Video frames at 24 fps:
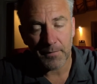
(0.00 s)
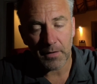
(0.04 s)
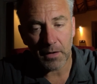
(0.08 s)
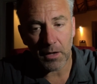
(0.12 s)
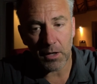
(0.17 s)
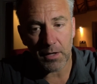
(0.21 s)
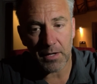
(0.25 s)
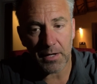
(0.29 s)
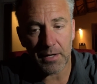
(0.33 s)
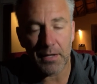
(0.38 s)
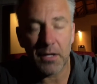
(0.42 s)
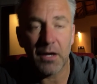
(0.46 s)

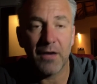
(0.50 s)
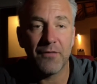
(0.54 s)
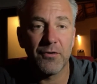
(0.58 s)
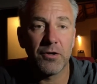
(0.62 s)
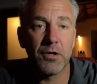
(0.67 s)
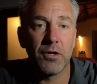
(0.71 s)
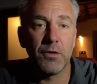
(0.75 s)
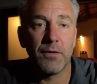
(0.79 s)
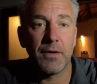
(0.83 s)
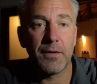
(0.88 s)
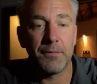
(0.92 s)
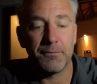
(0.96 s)
Okay, have a
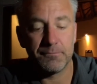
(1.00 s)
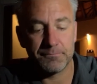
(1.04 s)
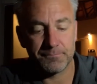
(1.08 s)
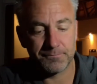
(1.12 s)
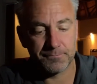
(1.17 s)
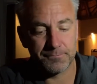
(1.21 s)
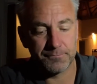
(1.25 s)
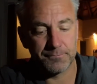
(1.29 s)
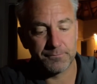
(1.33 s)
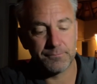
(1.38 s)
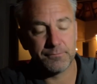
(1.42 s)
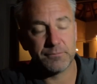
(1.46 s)
good one.
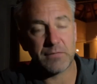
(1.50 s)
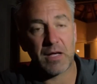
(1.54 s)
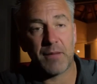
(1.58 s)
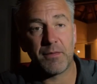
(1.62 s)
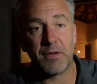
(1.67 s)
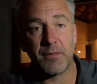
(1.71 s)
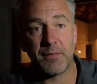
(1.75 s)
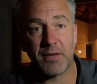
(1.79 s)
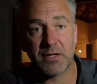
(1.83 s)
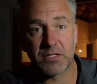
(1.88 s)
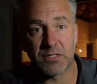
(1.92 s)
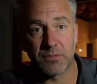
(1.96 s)
I'm going
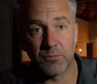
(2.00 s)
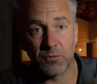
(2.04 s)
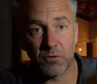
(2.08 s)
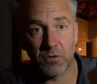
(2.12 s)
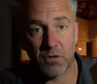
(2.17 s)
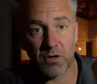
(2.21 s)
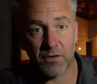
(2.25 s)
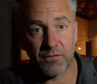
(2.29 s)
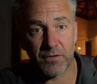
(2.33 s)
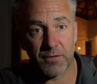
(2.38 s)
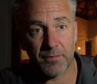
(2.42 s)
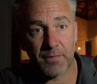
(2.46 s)
to make some more
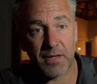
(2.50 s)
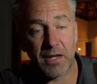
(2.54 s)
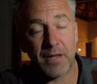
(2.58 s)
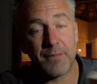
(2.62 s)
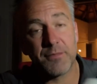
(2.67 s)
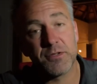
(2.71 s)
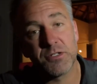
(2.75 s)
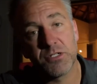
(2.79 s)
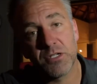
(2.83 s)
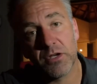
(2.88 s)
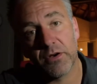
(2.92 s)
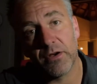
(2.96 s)
coffee. My name
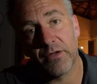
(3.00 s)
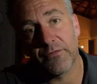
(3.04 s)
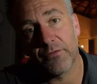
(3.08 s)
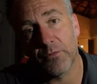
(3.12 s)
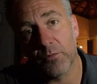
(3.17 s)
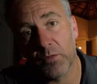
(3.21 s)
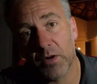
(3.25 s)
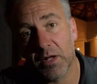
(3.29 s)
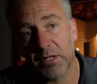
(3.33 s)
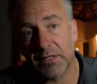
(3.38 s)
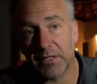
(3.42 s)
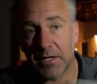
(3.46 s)
is Gerry from
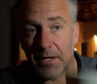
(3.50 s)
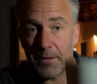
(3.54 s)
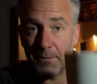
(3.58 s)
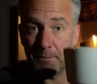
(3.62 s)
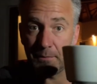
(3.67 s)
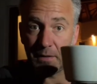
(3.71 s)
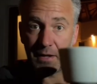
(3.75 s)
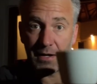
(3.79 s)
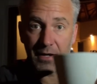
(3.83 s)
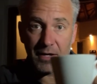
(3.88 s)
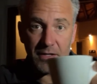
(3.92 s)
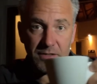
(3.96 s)
Wild Eye.
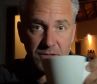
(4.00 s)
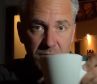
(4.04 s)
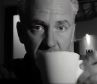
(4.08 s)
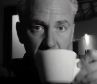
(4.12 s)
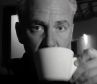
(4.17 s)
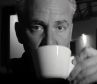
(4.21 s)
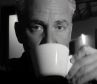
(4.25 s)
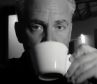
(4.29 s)
Bye, guys.